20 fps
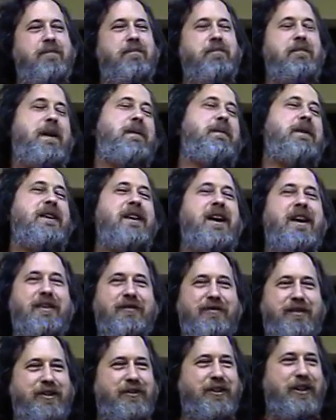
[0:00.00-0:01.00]
Maybe not
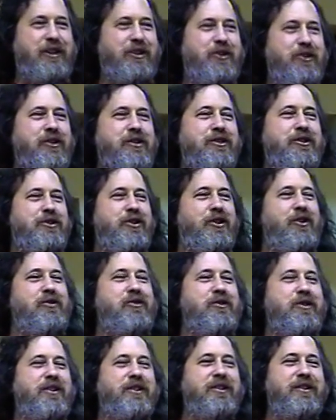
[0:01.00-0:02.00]
a very good
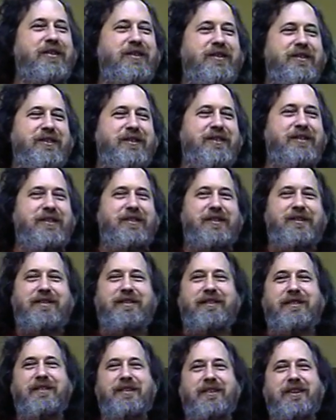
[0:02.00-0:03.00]
joke,
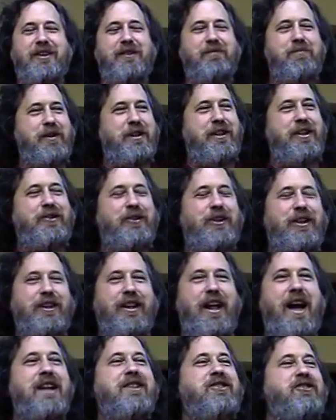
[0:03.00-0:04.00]
but there are
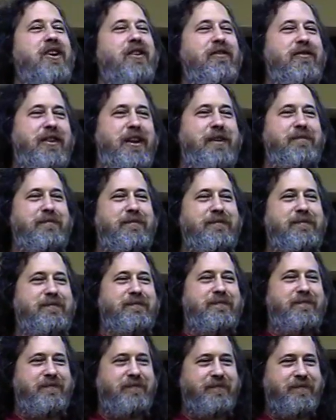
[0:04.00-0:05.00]
lots of them.
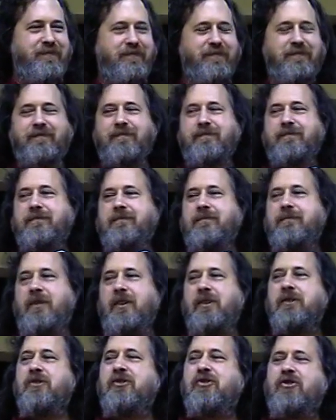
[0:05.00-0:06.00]

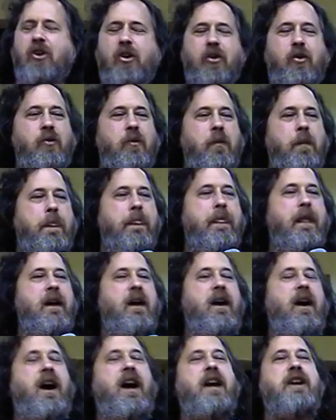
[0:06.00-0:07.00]
So
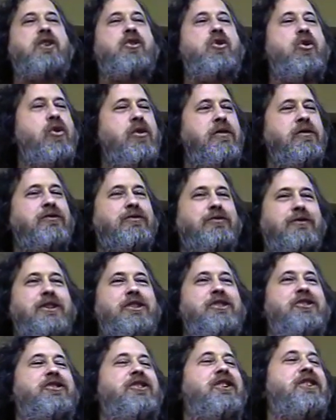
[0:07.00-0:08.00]
I couldn't
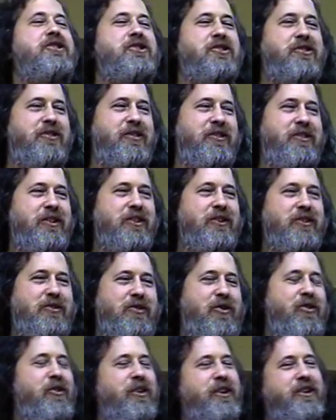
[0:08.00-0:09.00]
resist
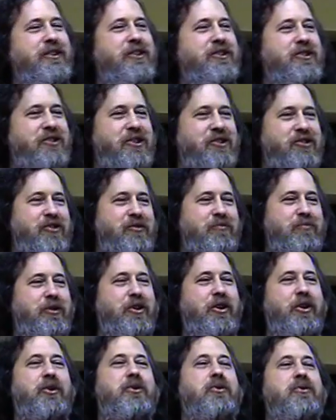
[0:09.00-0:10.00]
calling the system
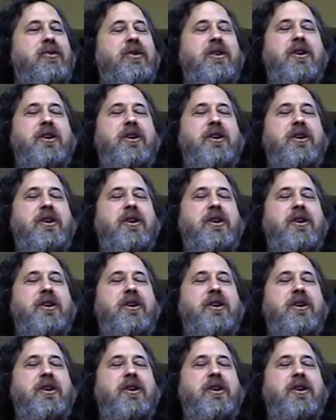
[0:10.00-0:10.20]
GNU.